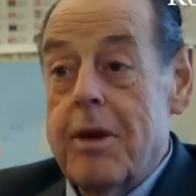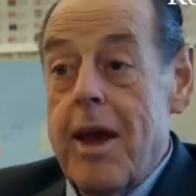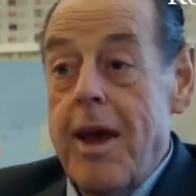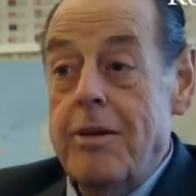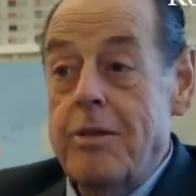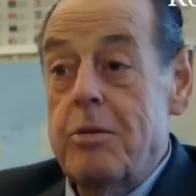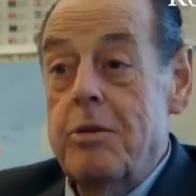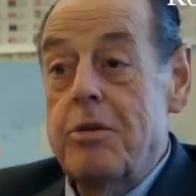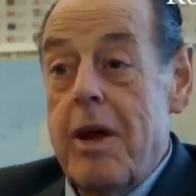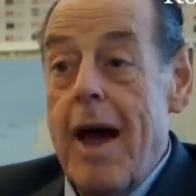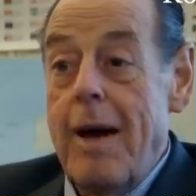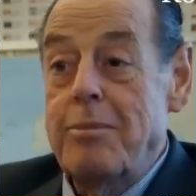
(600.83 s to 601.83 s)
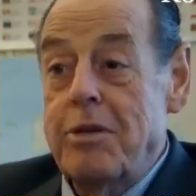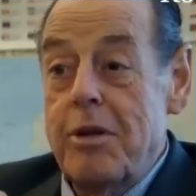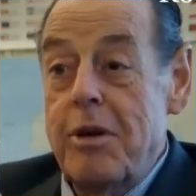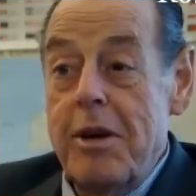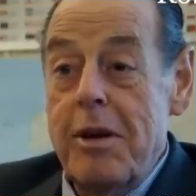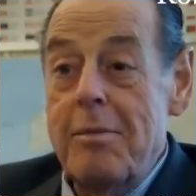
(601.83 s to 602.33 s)
case was
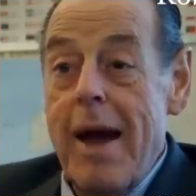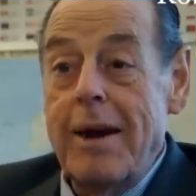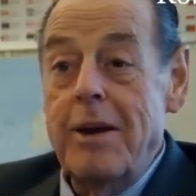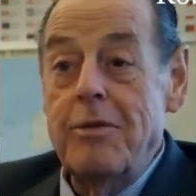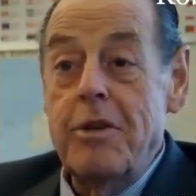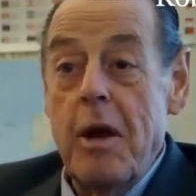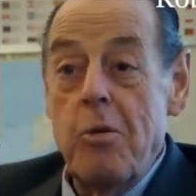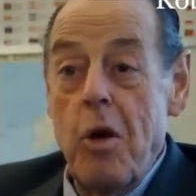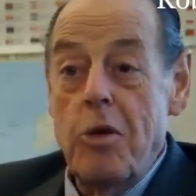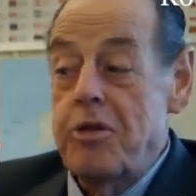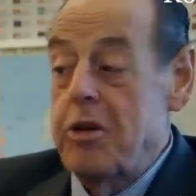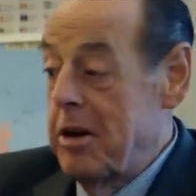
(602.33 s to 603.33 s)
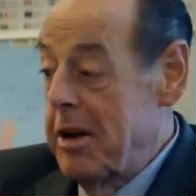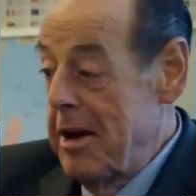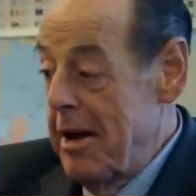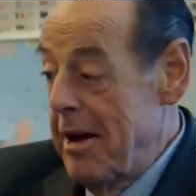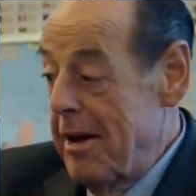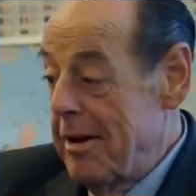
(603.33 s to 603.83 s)
absolutely magnificent. I watched it
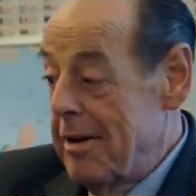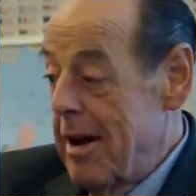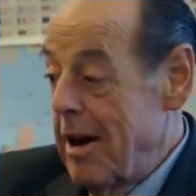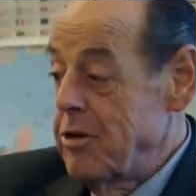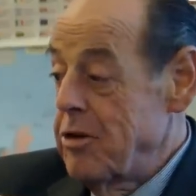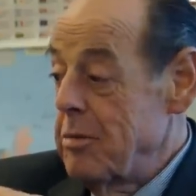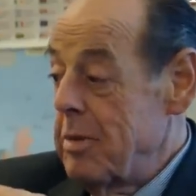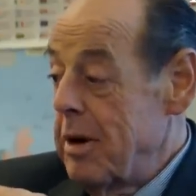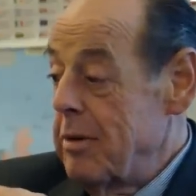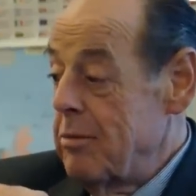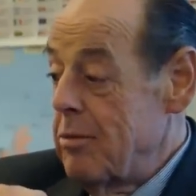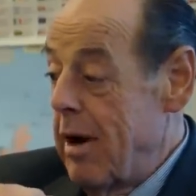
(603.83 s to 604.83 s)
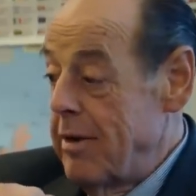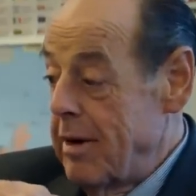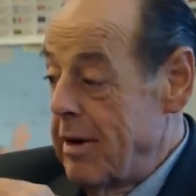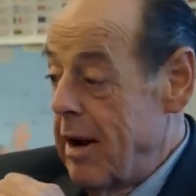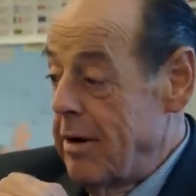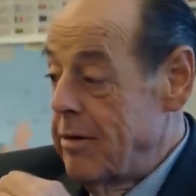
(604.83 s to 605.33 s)
here. I should have been
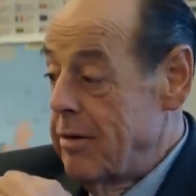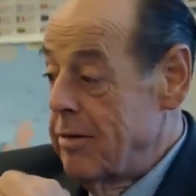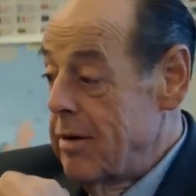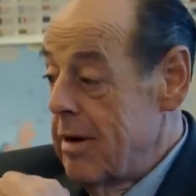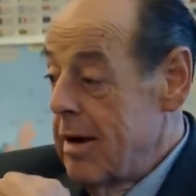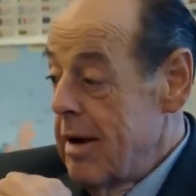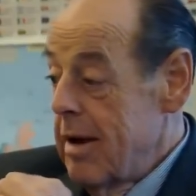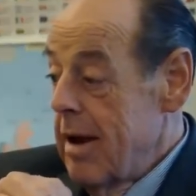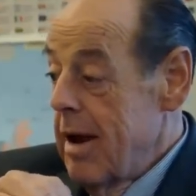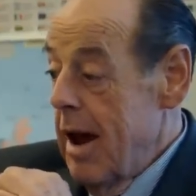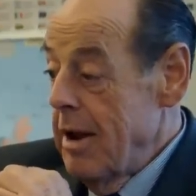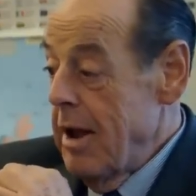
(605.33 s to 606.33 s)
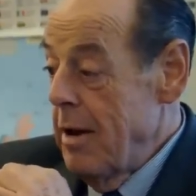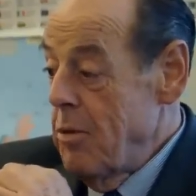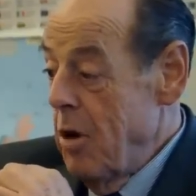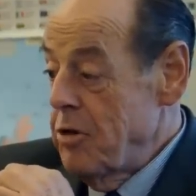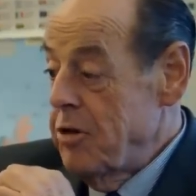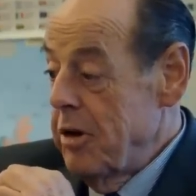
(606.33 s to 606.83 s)
writing letters. And I
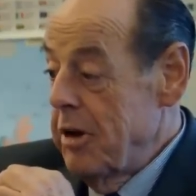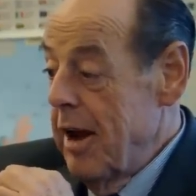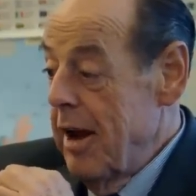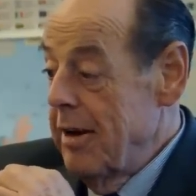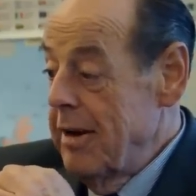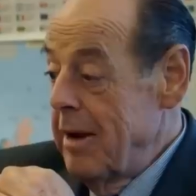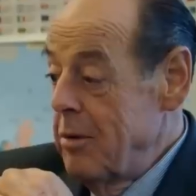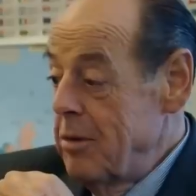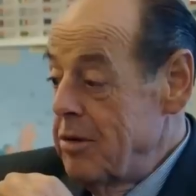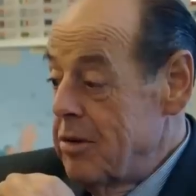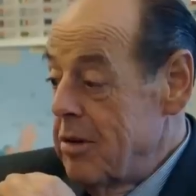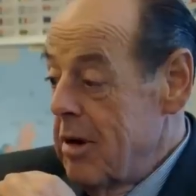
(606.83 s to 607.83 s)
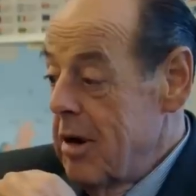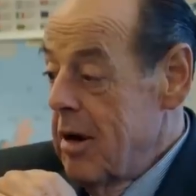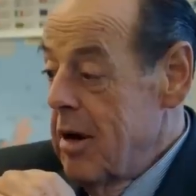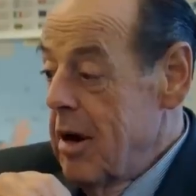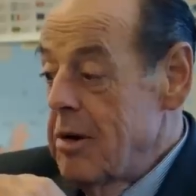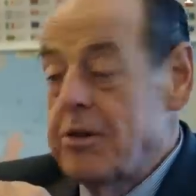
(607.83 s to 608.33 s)
watched it here, and he was
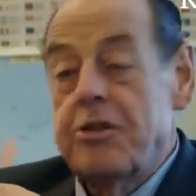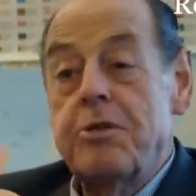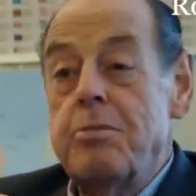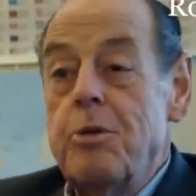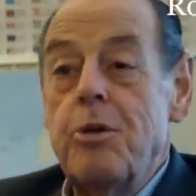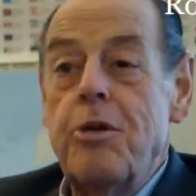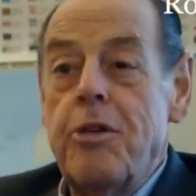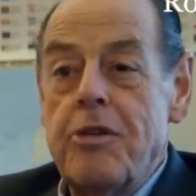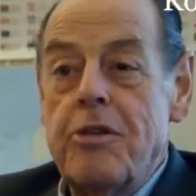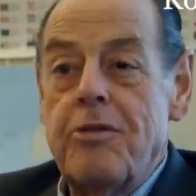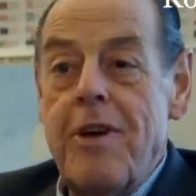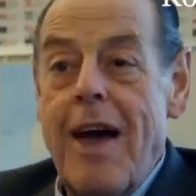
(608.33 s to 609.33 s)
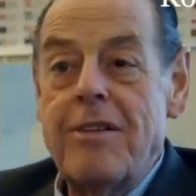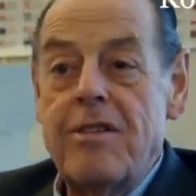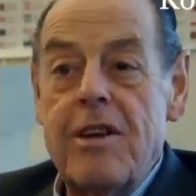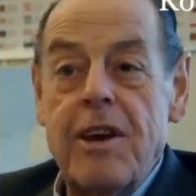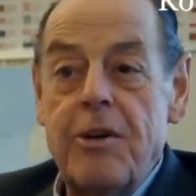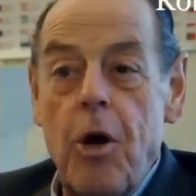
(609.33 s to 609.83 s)
as smooth as a
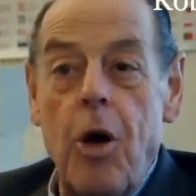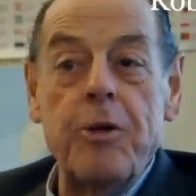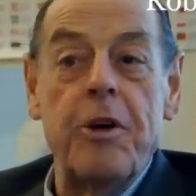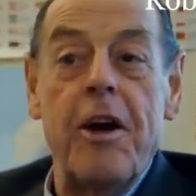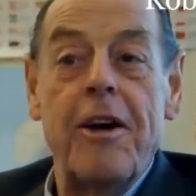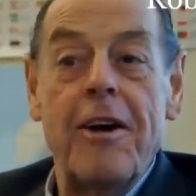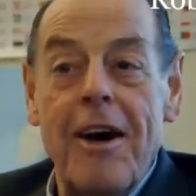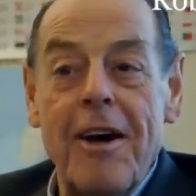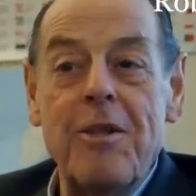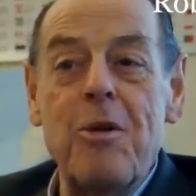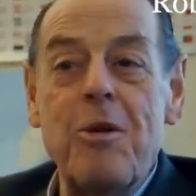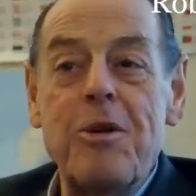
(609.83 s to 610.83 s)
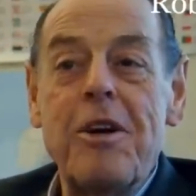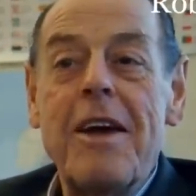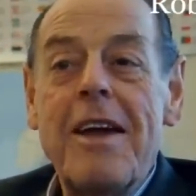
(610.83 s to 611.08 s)
Vaseline otter, I thought.